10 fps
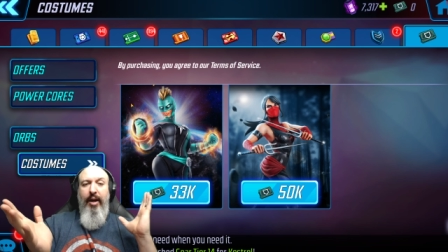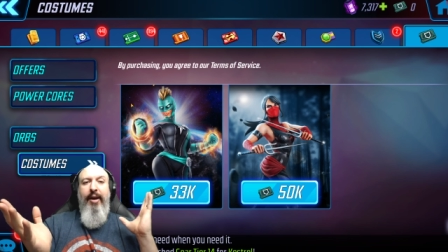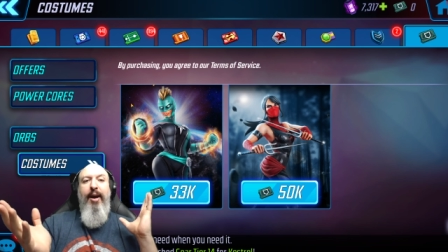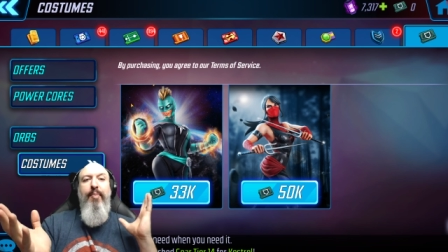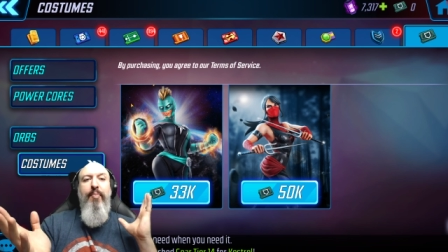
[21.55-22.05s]

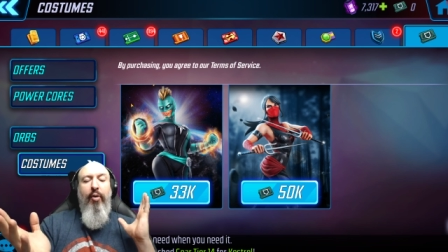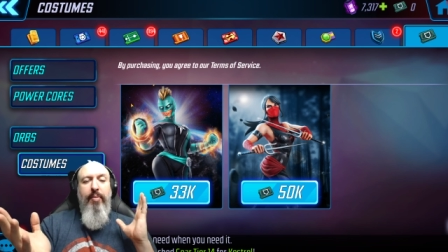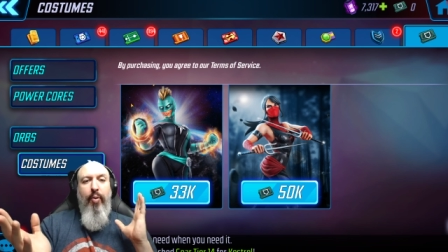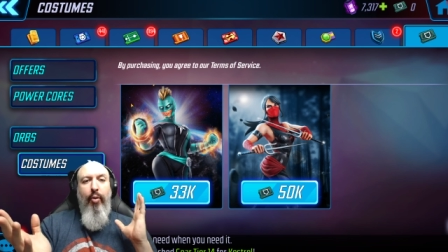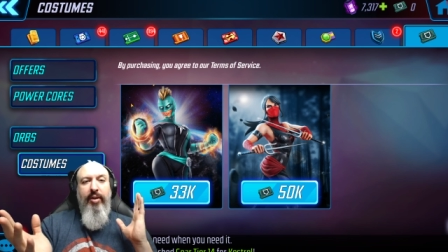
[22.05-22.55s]
Uh, but more
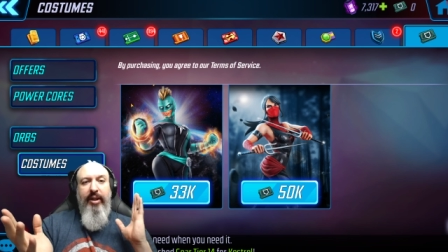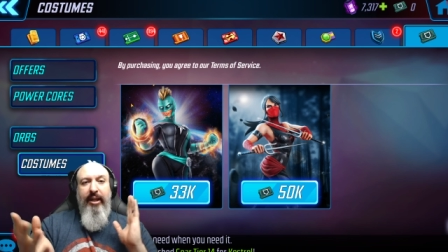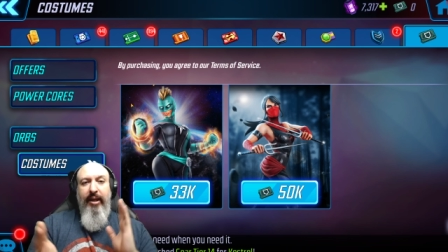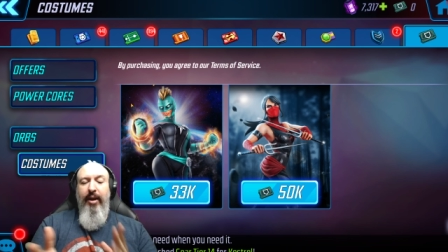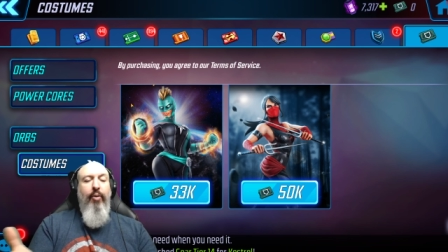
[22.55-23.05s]
importantly,
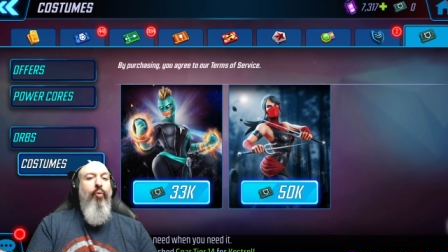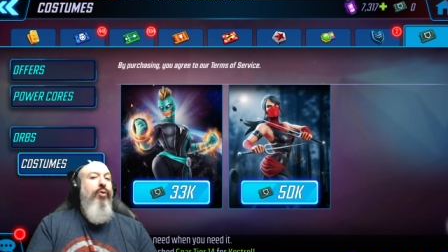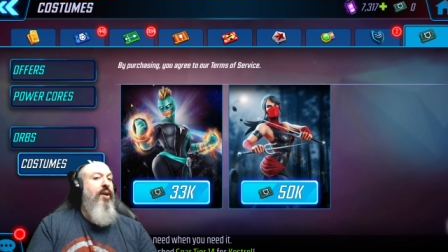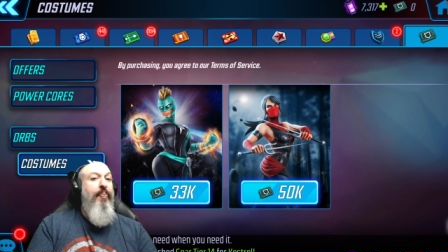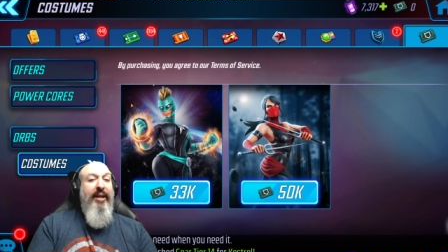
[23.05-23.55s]

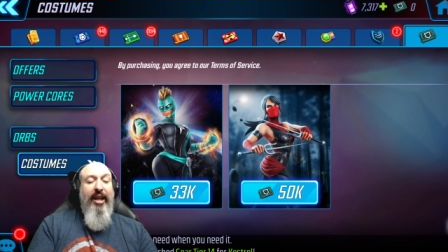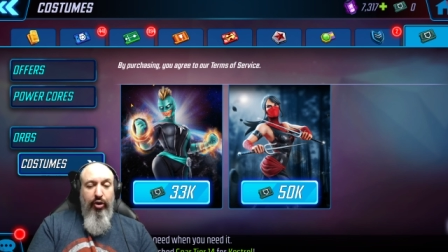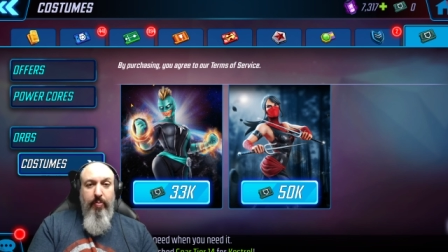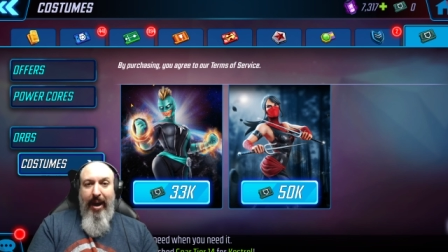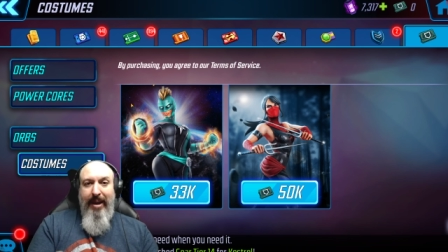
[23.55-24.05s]
something that
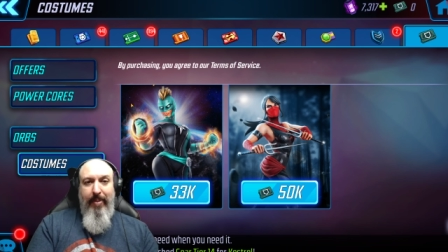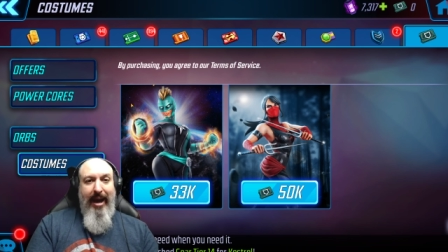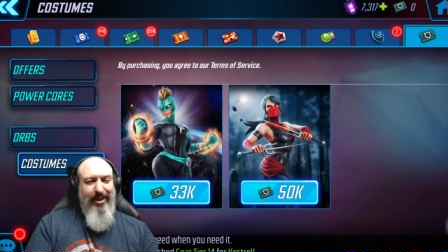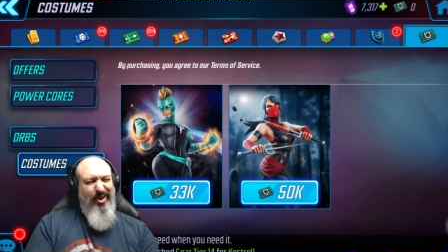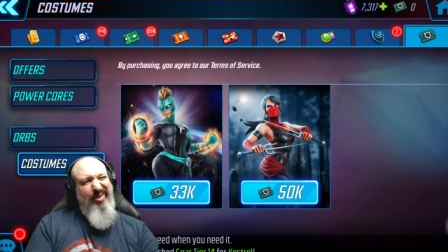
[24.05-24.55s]
you might buy.
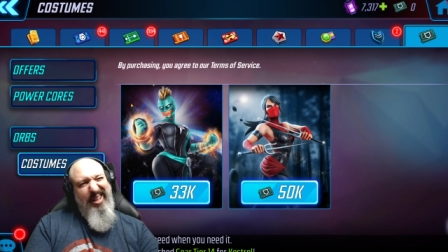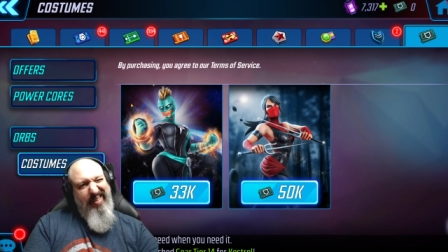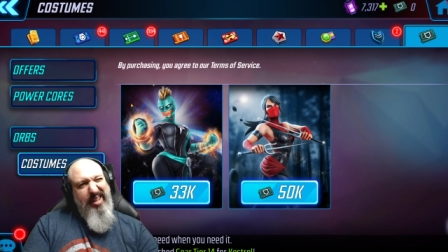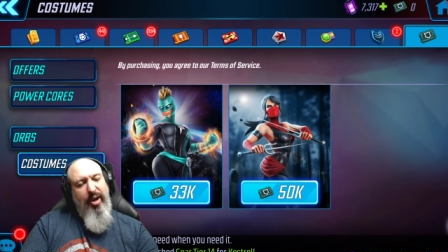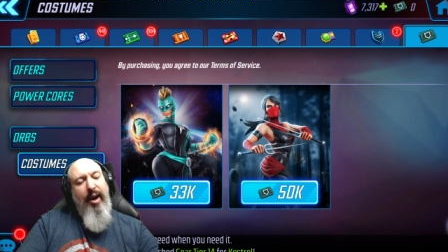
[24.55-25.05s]
So
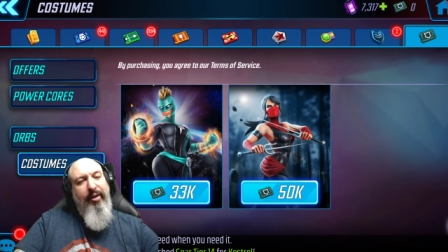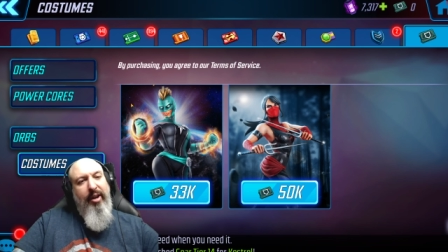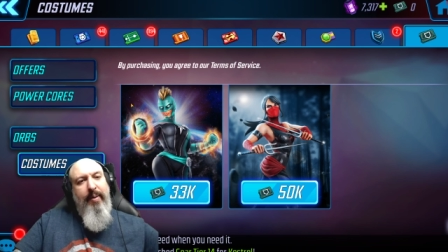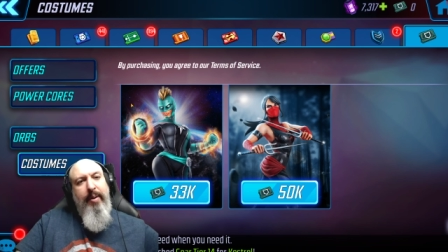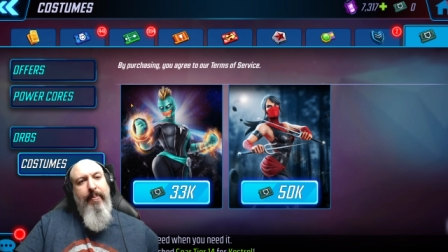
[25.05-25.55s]
let's talk a little
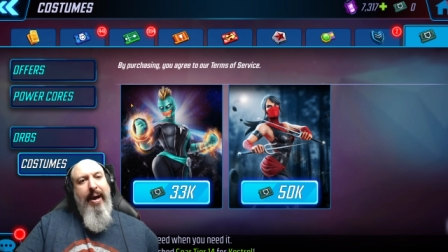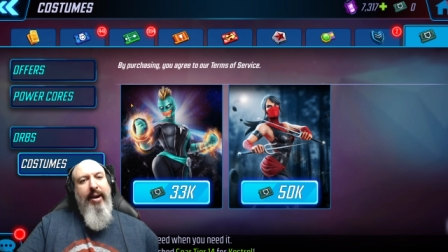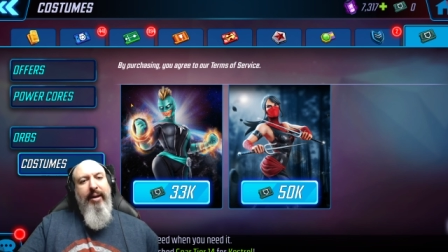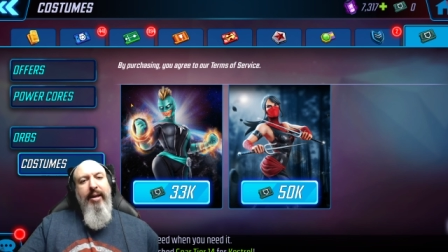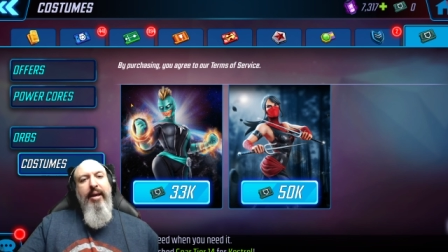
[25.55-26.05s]
bit about
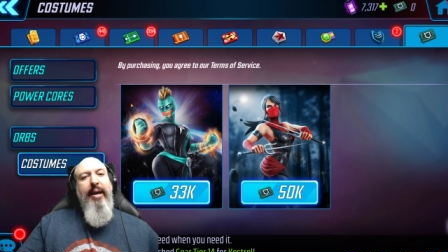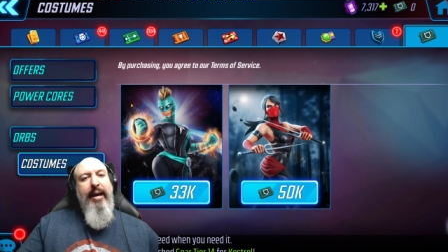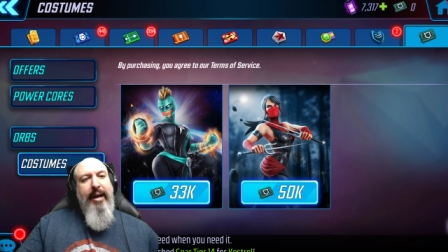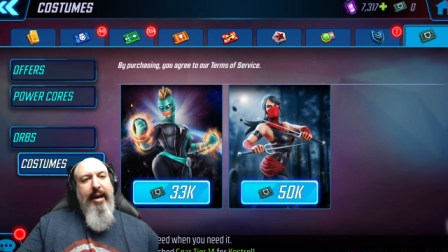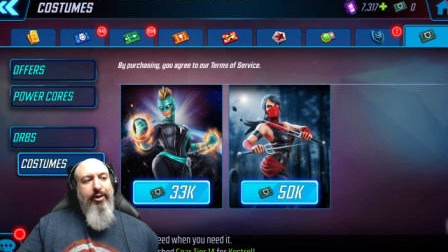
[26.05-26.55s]
it.
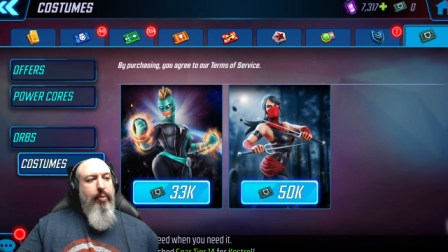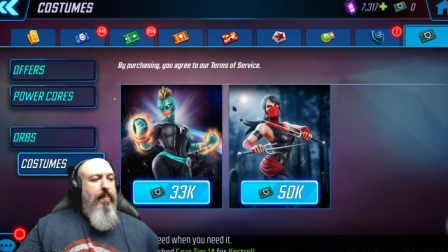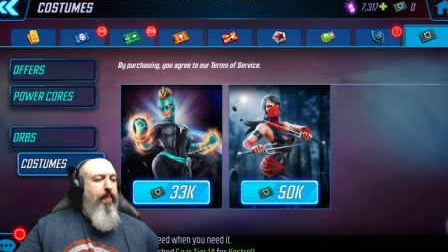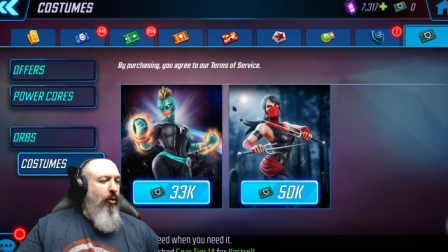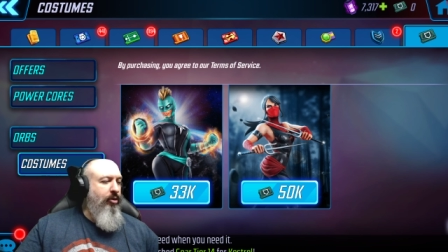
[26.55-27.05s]
Uh, so we
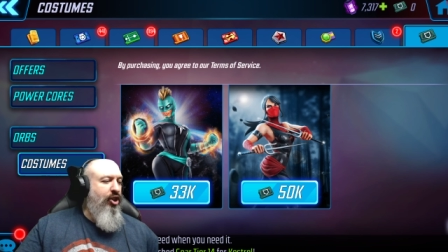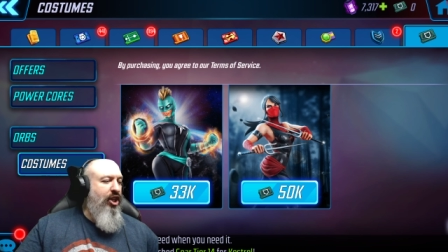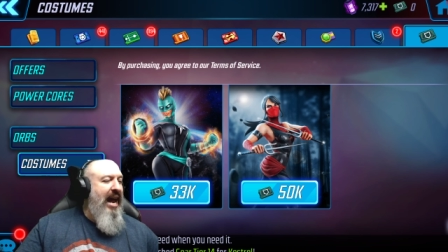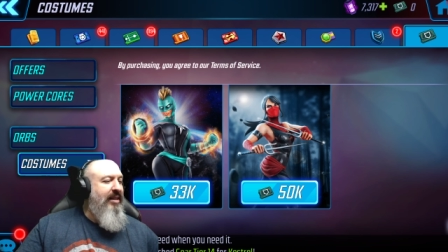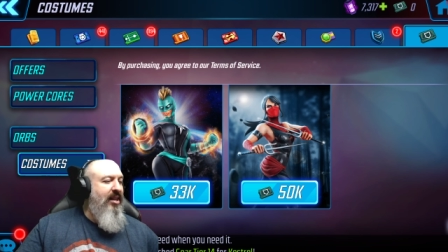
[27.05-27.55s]
polled
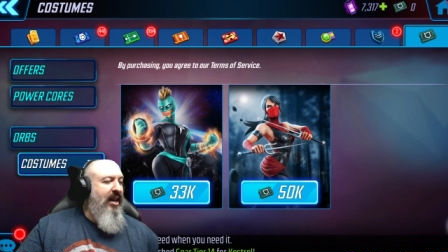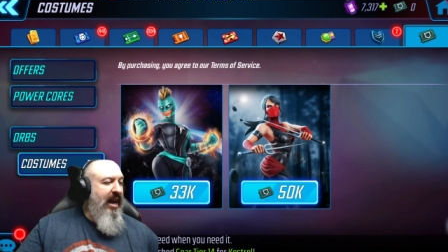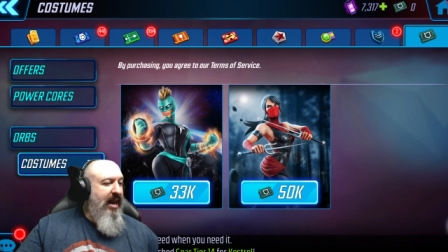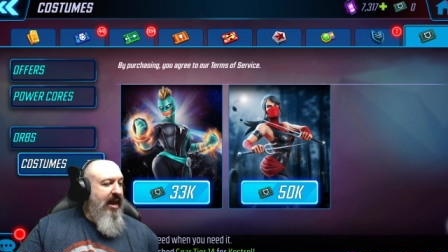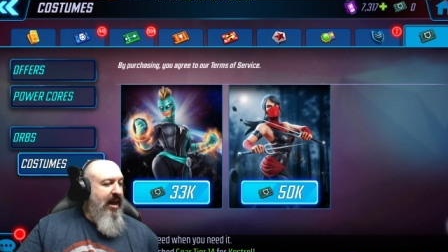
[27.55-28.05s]
chat
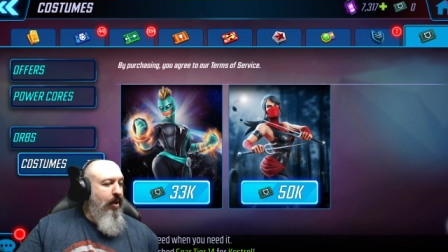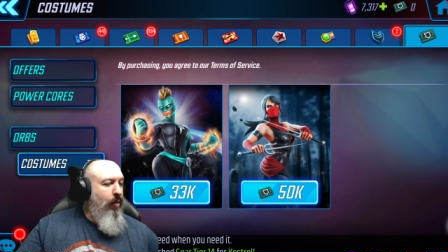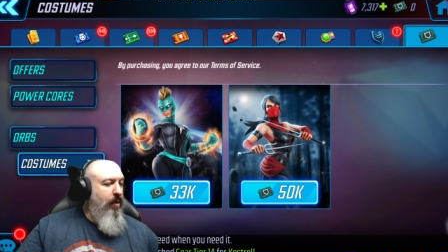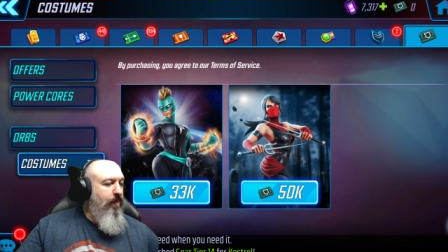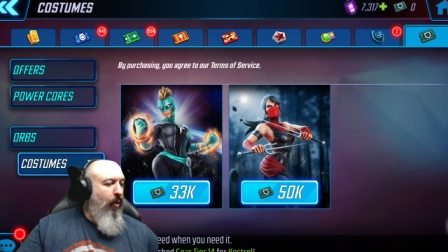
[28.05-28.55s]
today, and when
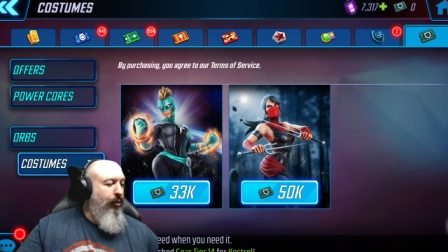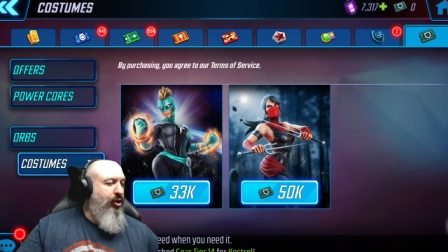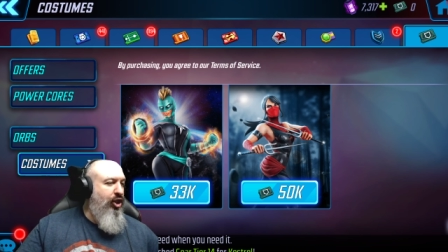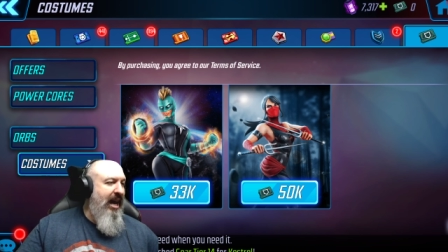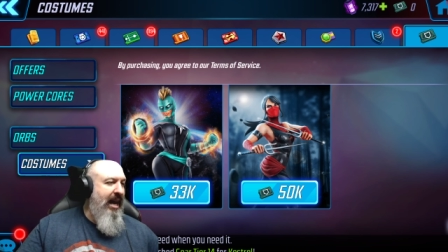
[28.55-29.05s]
we polled
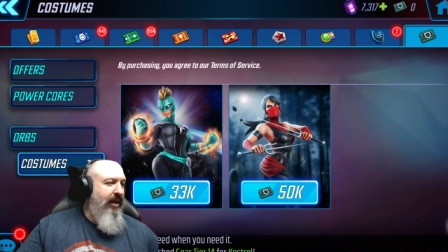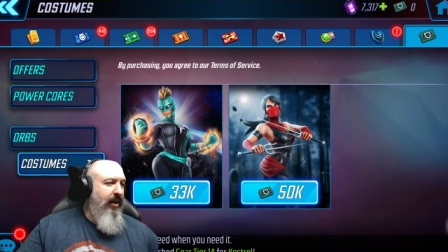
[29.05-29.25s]
chat,